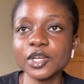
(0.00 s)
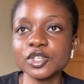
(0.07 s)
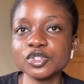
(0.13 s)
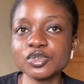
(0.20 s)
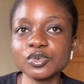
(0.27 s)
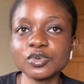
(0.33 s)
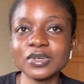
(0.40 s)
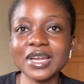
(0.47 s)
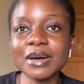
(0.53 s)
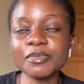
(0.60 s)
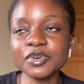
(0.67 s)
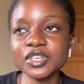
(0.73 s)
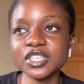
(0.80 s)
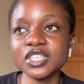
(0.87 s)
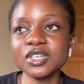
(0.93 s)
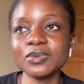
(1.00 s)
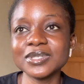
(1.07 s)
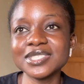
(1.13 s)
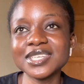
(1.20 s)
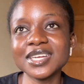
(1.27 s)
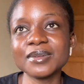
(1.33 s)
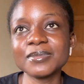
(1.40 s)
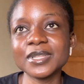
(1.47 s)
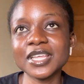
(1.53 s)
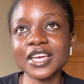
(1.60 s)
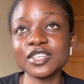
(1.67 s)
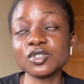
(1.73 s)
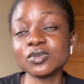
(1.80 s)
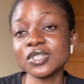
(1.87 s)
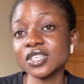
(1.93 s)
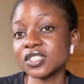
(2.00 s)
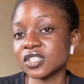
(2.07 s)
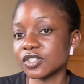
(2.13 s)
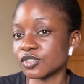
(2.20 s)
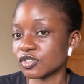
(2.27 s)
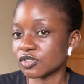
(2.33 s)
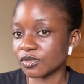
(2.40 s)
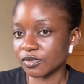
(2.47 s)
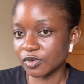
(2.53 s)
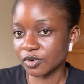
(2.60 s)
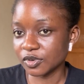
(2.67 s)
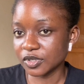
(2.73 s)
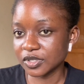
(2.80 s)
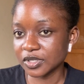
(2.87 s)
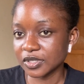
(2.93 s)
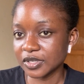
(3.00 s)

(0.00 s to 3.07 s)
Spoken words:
So that morning he was telling me that it would take the grace of God